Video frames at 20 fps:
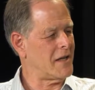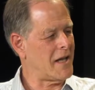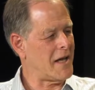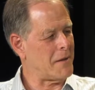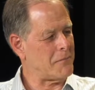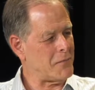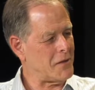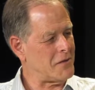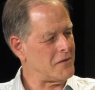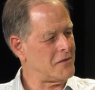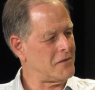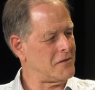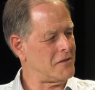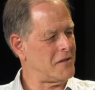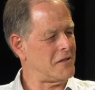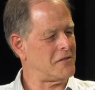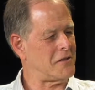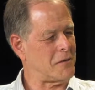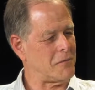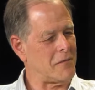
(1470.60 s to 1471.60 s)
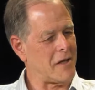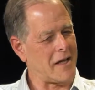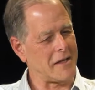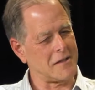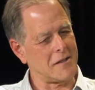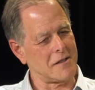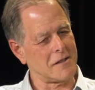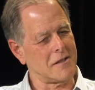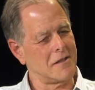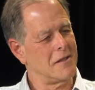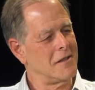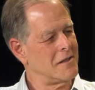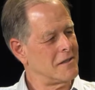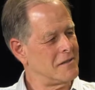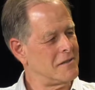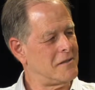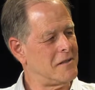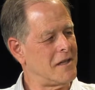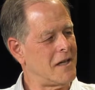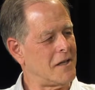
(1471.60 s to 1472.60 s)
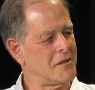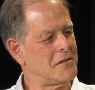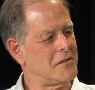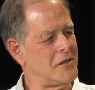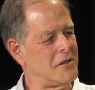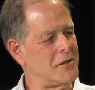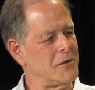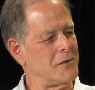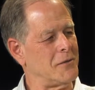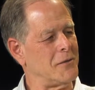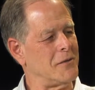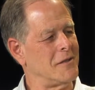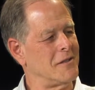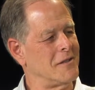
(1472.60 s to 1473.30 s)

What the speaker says: campus system like the CSU.